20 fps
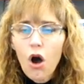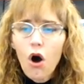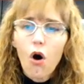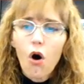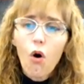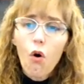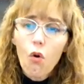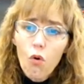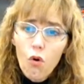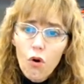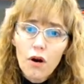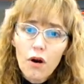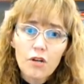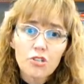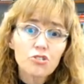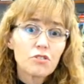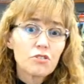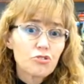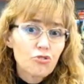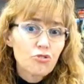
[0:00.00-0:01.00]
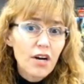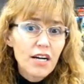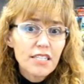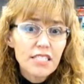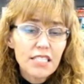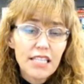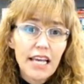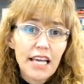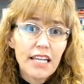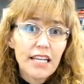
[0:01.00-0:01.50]
or
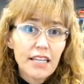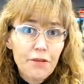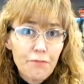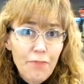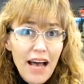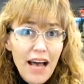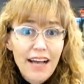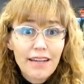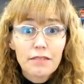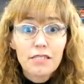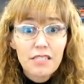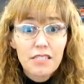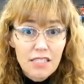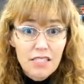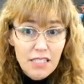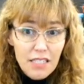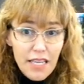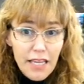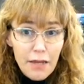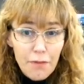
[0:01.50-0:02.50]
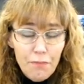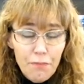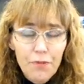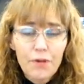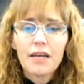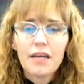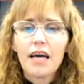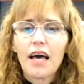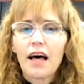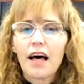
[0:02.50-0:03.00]
drugs that impact sleep,
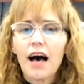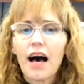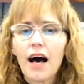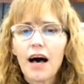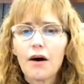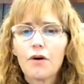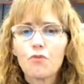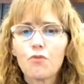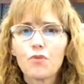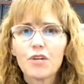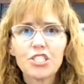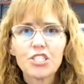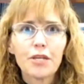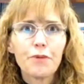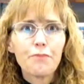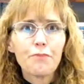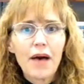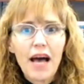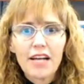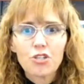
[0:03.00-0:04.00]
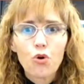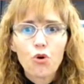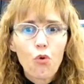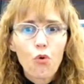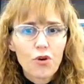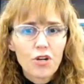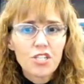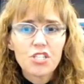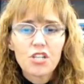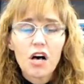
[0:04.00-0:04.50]
uh, which impact
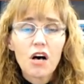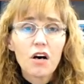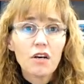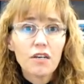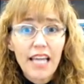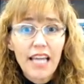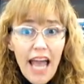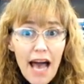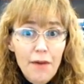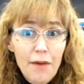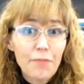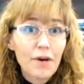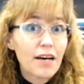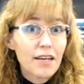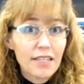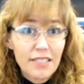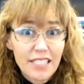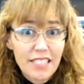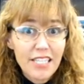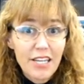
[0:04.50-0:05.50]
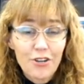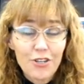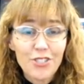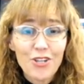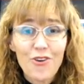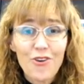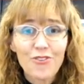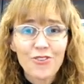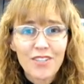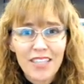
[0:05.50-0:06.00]
cortisol, GABA, and
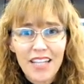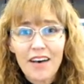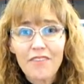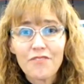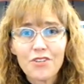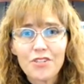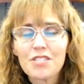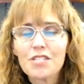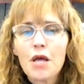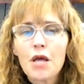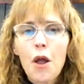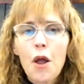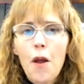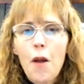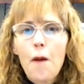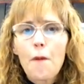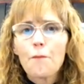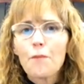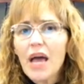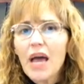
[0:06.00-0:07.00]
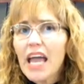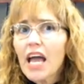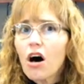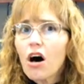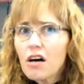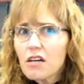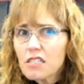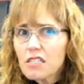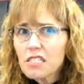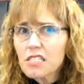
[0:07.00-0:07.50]
serotonin levels, may
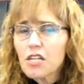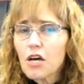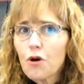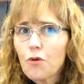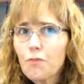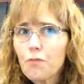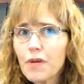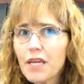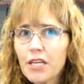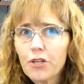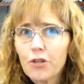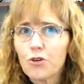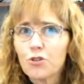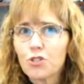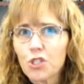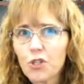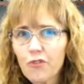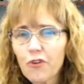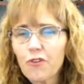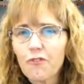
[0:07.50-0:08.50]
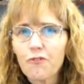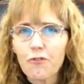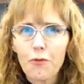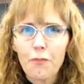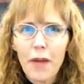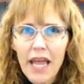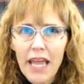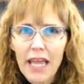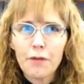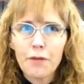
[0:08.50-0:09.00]
also be useful for
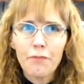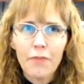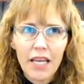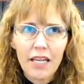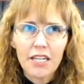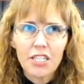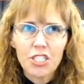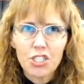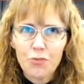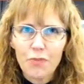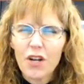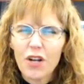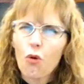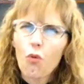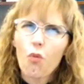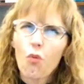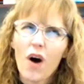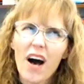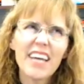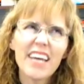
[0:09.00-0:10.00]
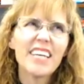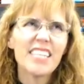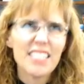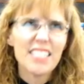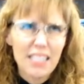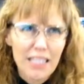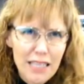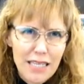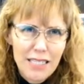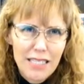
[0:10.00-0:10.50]
pain management. Why
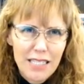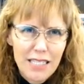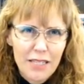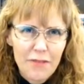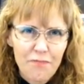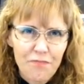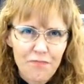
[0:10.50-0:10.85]
is this?